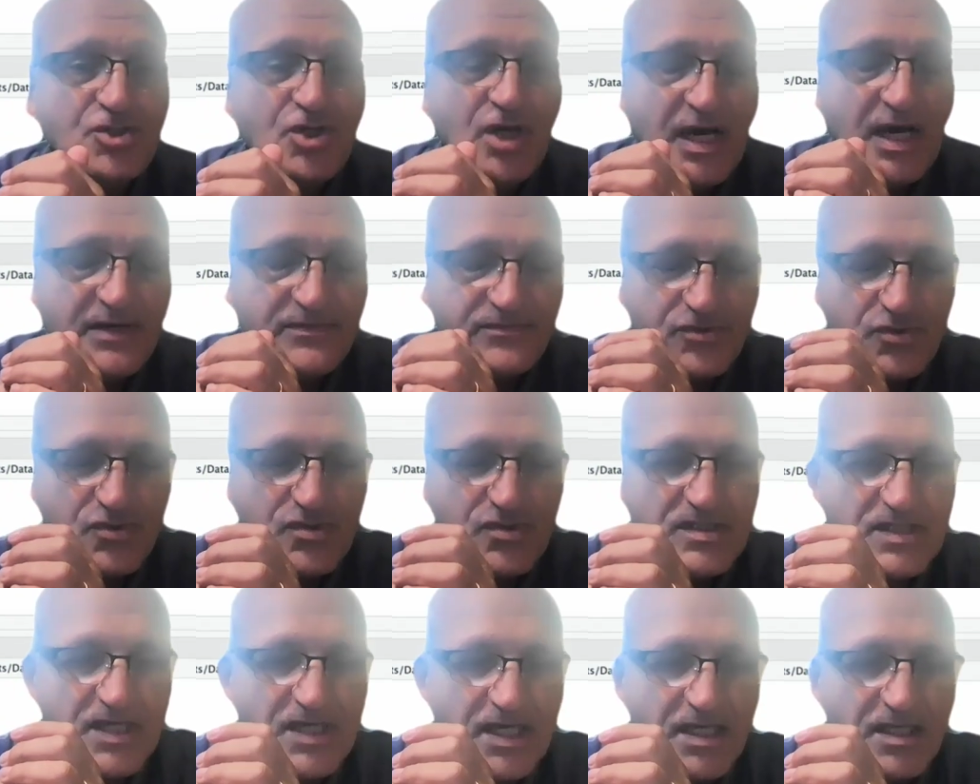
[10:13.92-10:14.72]
you have to
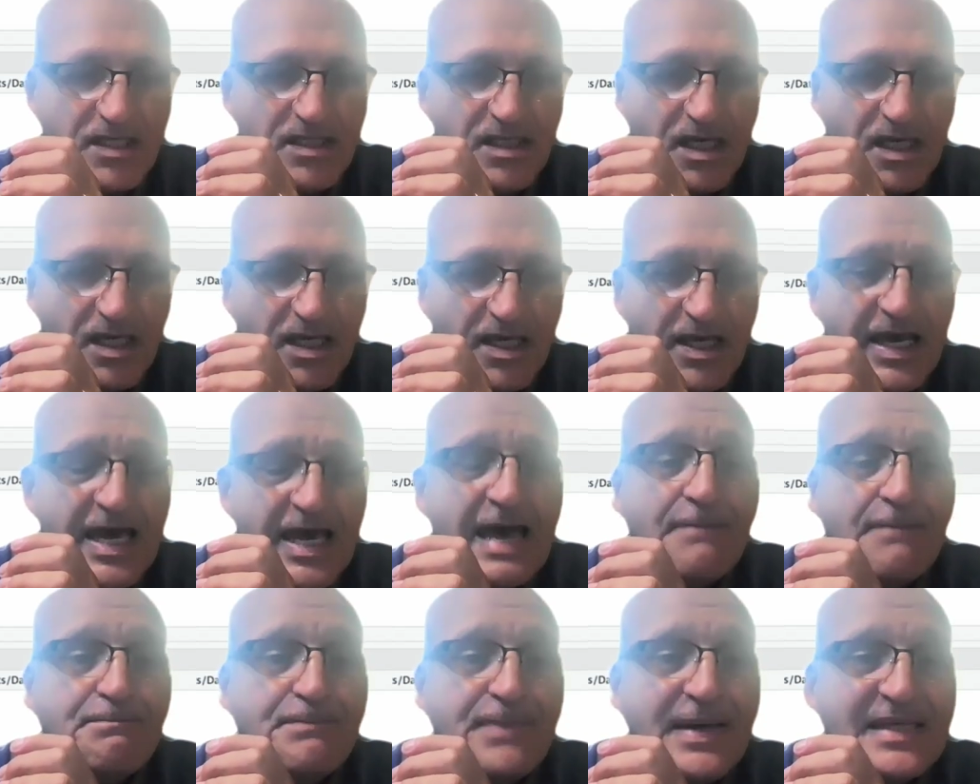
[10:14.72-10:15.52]
say
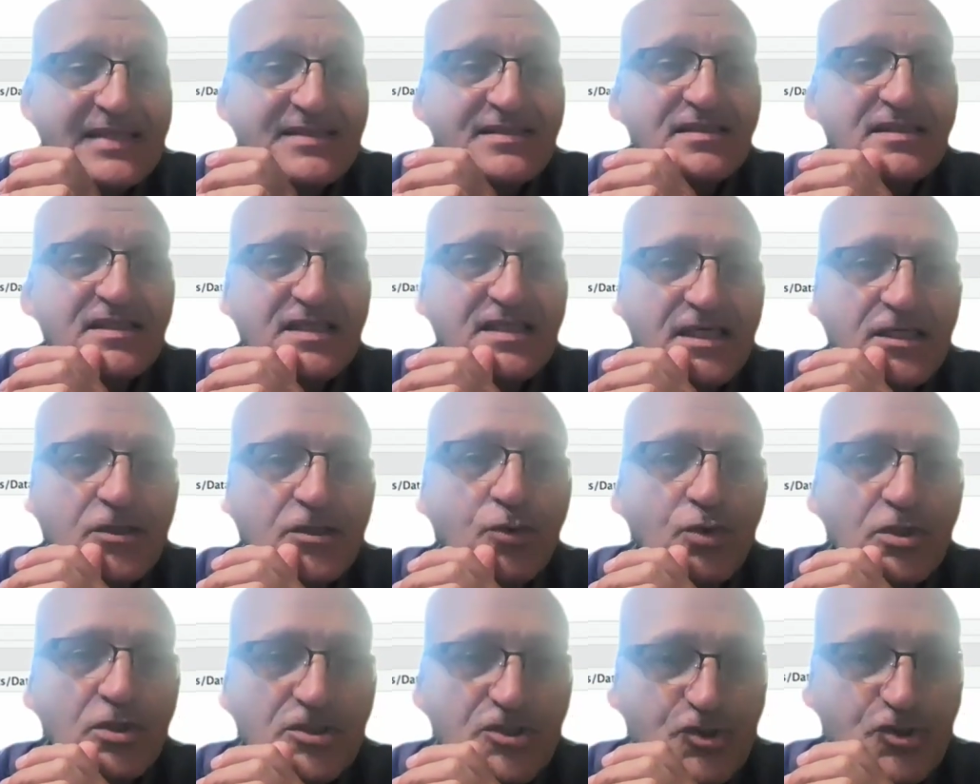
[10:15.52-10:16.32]
append
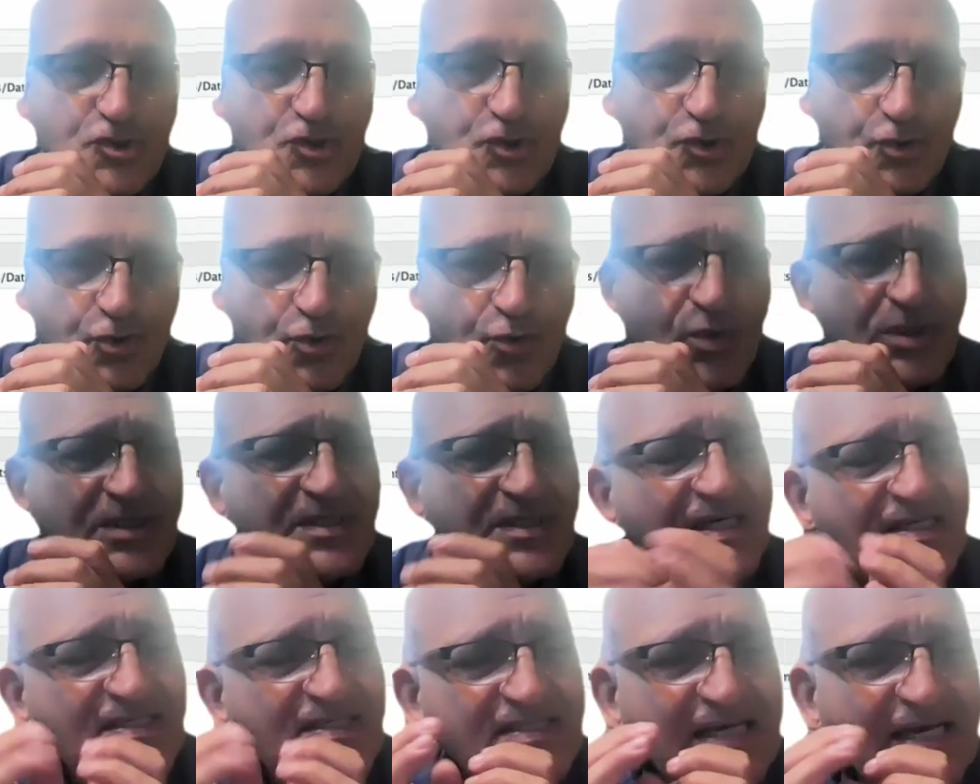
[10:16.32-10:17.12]
equals true.
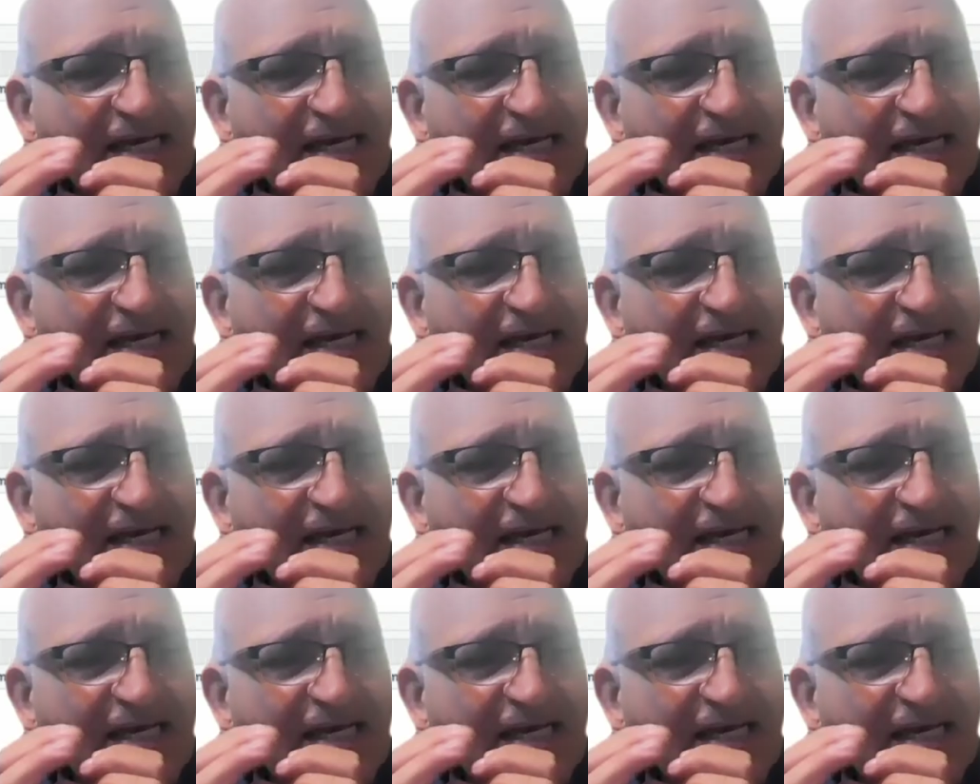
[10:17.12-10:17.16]
What does